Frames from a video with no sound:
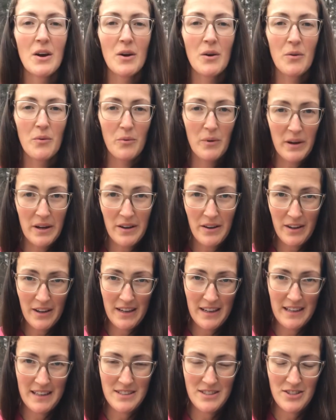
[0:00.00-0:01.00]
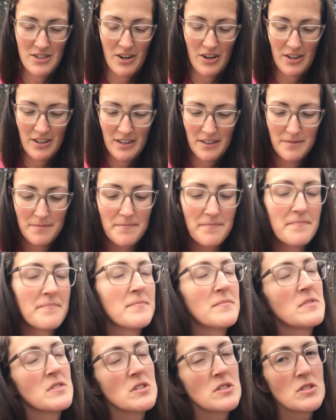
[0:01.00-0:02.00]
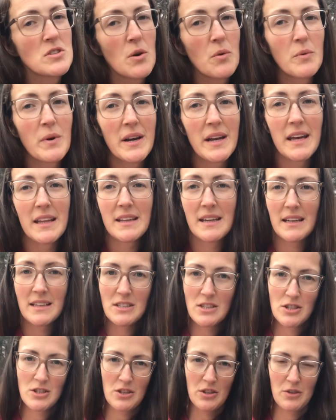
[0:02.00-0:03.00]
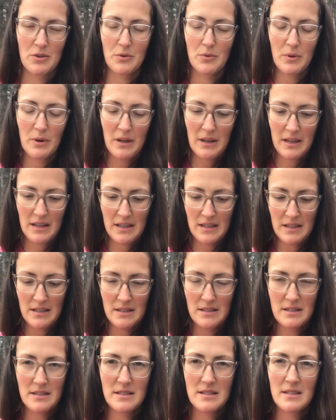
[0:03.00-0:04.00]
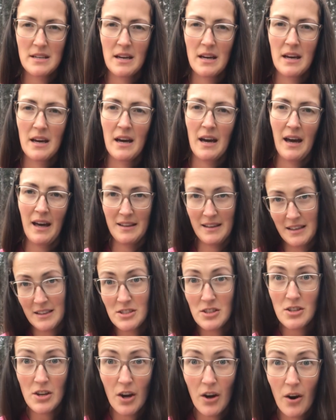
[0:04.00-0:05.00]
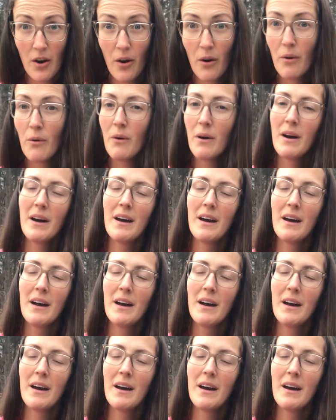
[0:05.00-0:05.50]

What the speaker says: We are gonna get started. So what I like to do is I like to know